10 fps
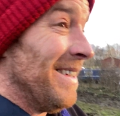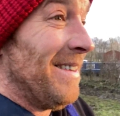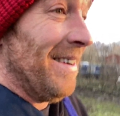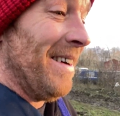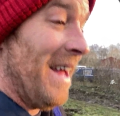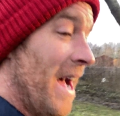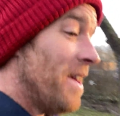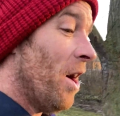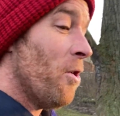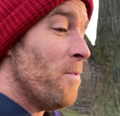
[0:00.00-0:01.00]
So I'm gonna
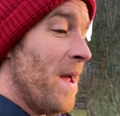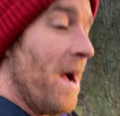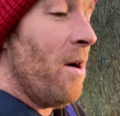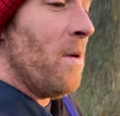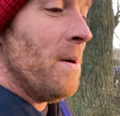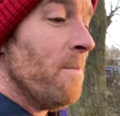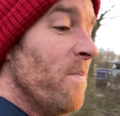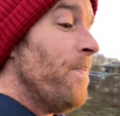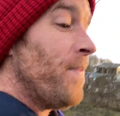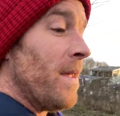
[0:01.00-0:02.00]
head home now,
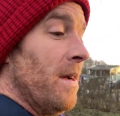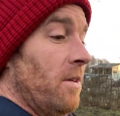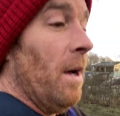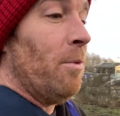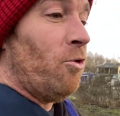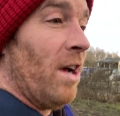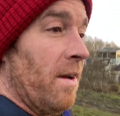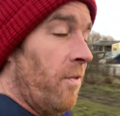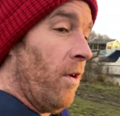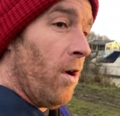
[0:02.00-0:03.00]
double check
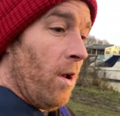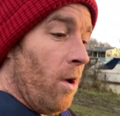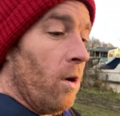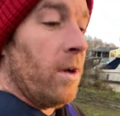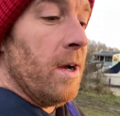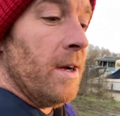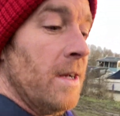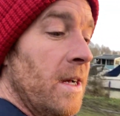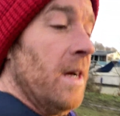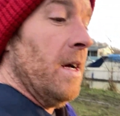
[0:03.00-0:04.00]
the flight log,
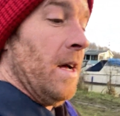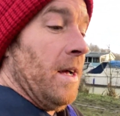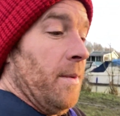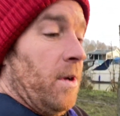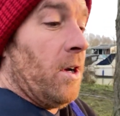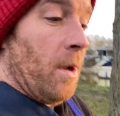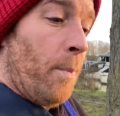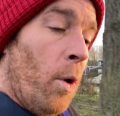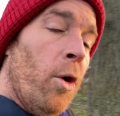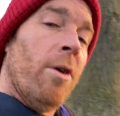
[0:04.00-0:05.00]
gonna
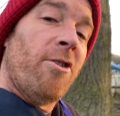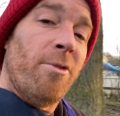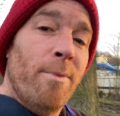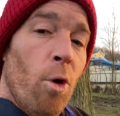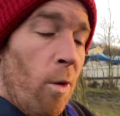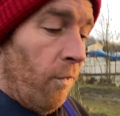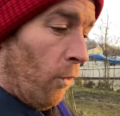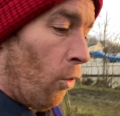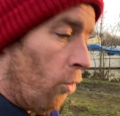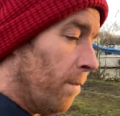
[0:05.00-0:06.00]
put it on some more
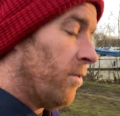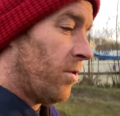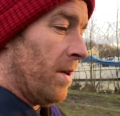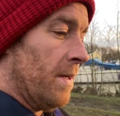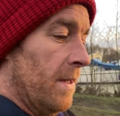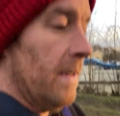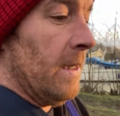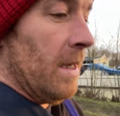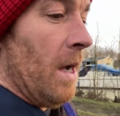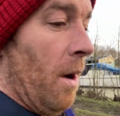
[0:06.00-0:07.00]
forums
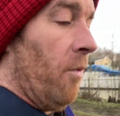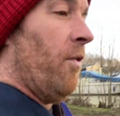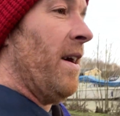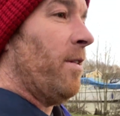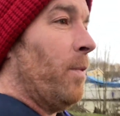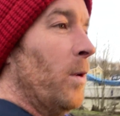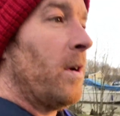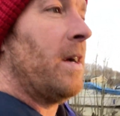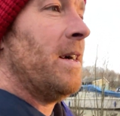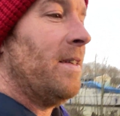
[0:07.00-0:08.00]
on
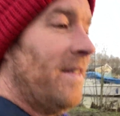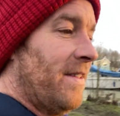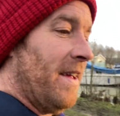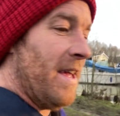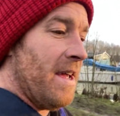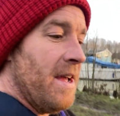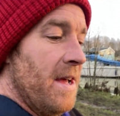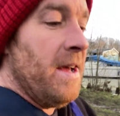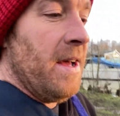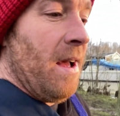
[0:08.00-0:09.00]
Facebook to see
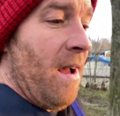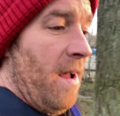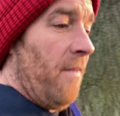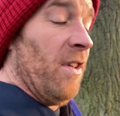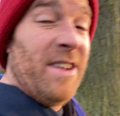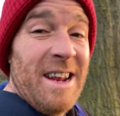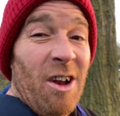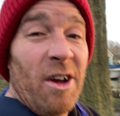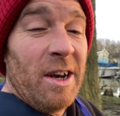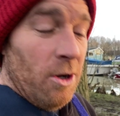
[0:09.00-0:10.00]
if there's any
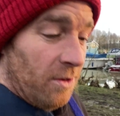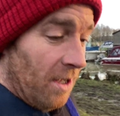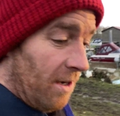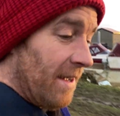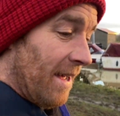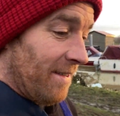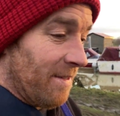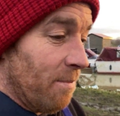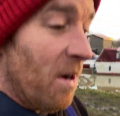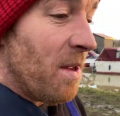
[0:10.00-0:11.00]
likelihood that I can get
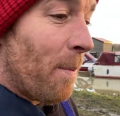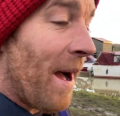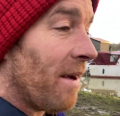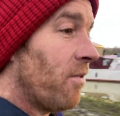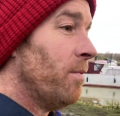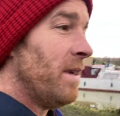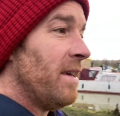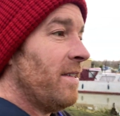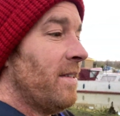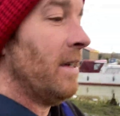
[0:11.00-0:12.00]
some money back from
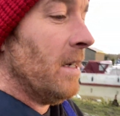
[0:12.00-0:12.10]
this.